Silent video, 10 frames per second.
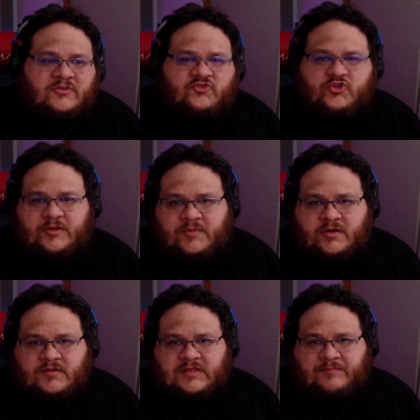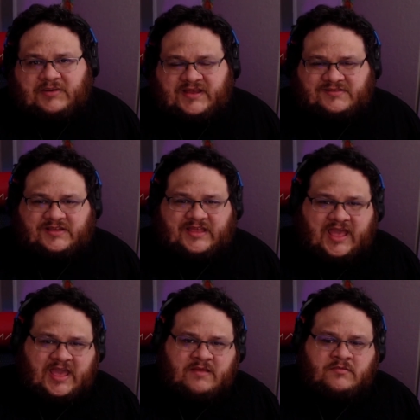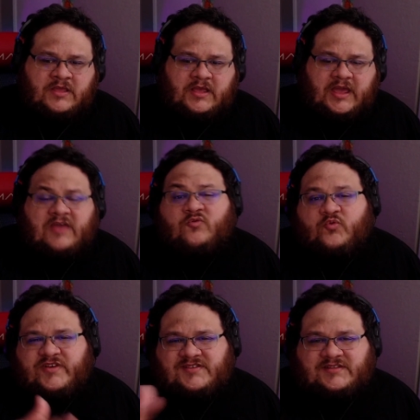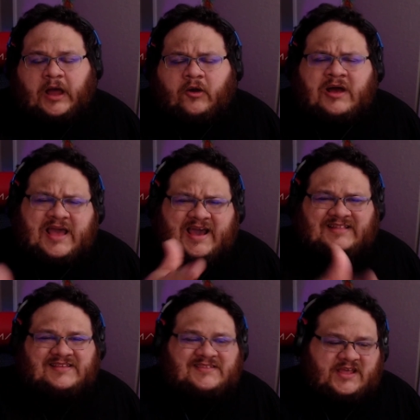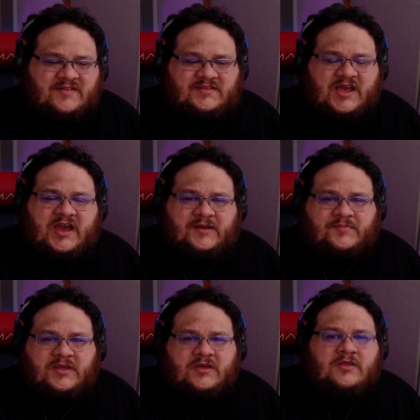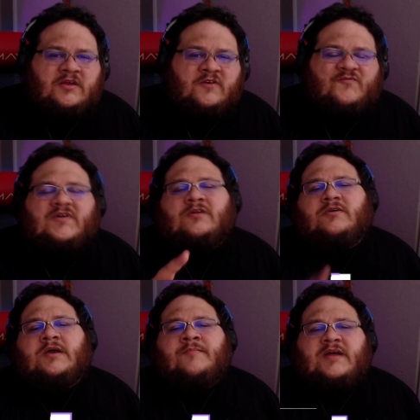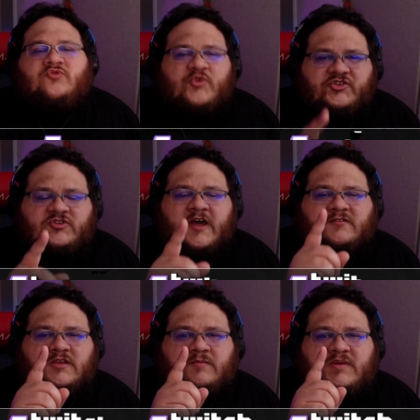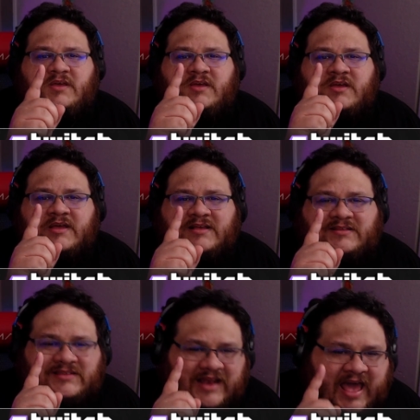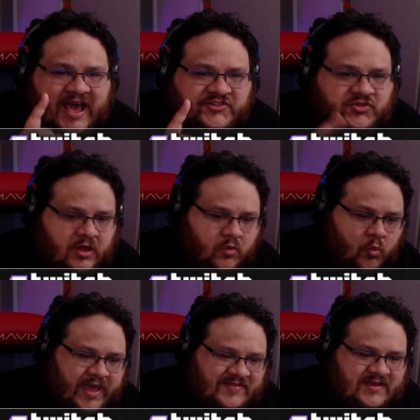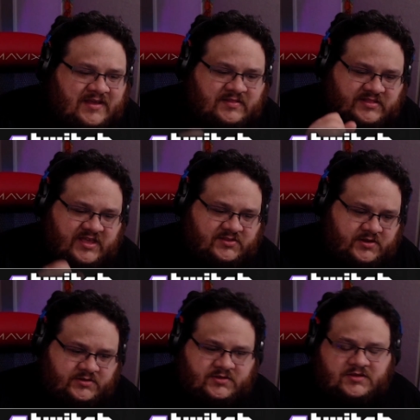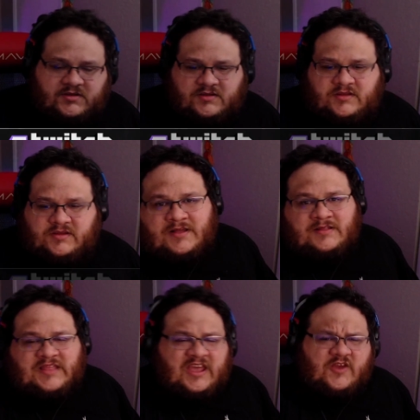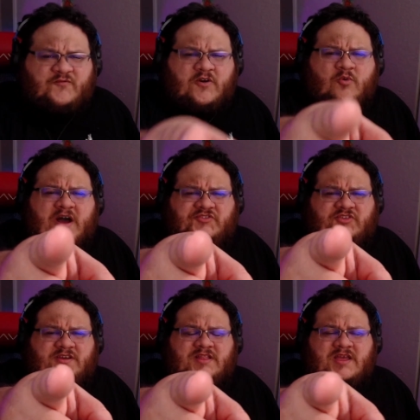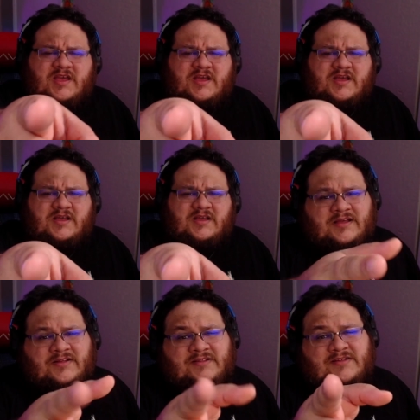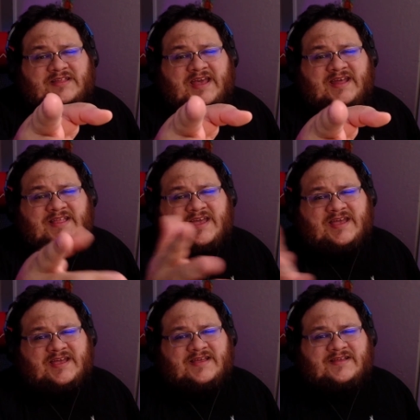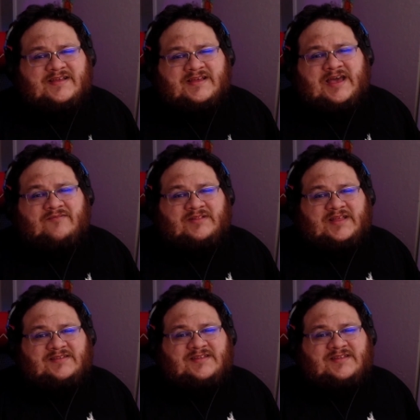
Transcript: streamer that plays a game and freestyle at the same time. You can follow him at twitch.tv slash wet desert. Thank you for watching. Until then, have a nice